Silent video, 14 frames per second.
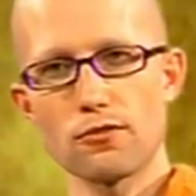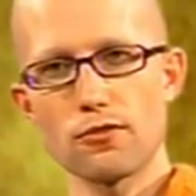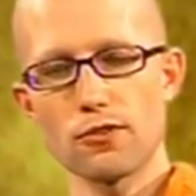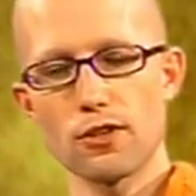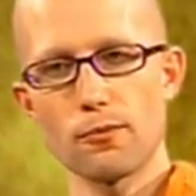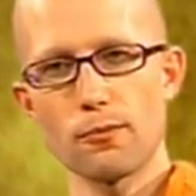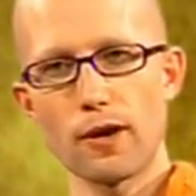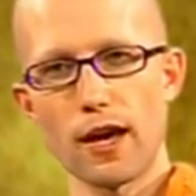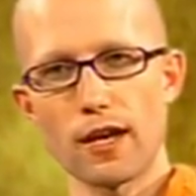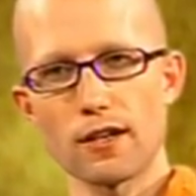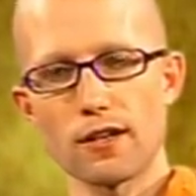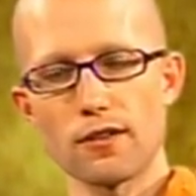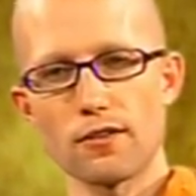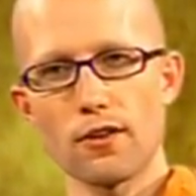through your
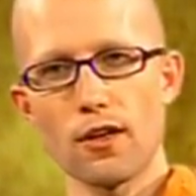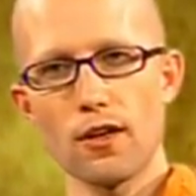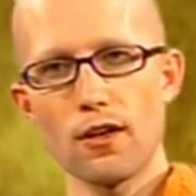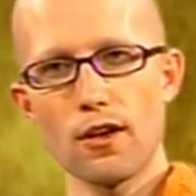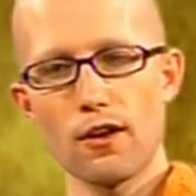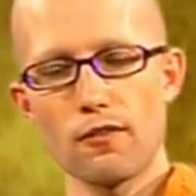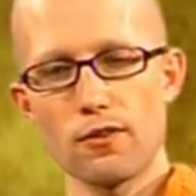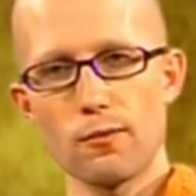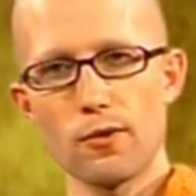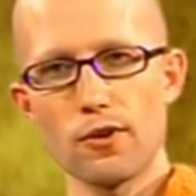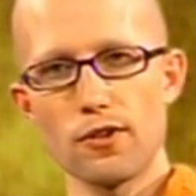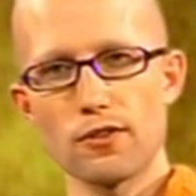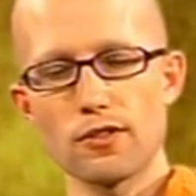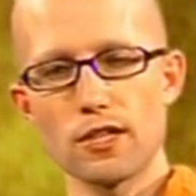practice of the
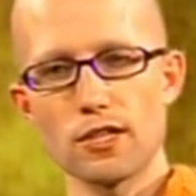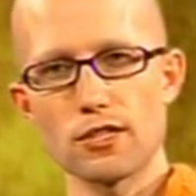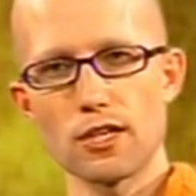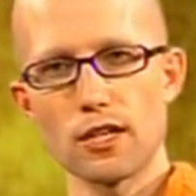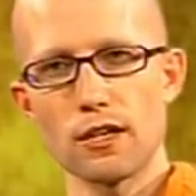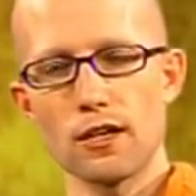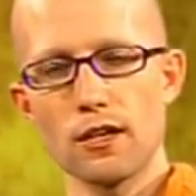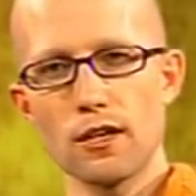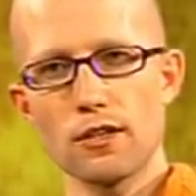Buddha's teaching,